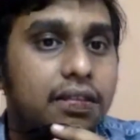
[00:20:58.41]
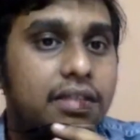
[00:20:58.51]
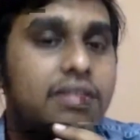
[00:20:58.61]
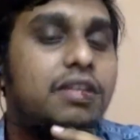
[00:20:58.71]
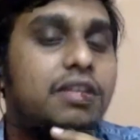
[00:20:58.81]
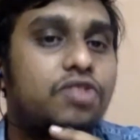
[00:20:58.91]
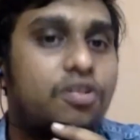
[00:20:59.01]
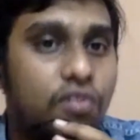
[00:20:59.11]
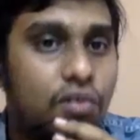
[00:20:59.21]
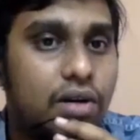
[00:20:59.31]
This gives
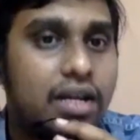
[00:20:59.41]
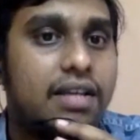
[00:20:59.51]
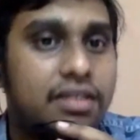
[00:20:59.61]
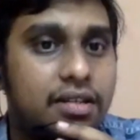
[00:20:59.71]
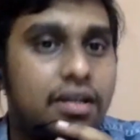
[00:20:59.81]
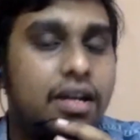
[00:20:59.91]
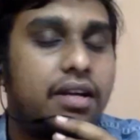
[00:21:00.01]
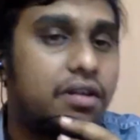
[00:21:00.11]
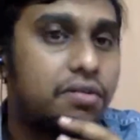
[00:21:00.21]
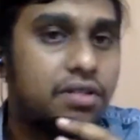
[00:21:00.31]
the forecast
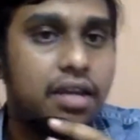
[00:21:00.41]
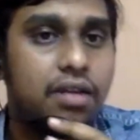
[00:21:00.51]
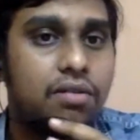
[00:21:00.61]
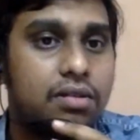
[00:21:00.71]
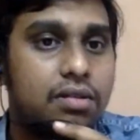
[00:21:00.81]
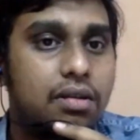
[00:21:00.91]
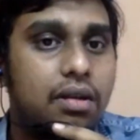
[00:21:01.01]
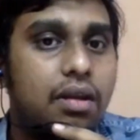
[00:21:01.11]
related to cyclones.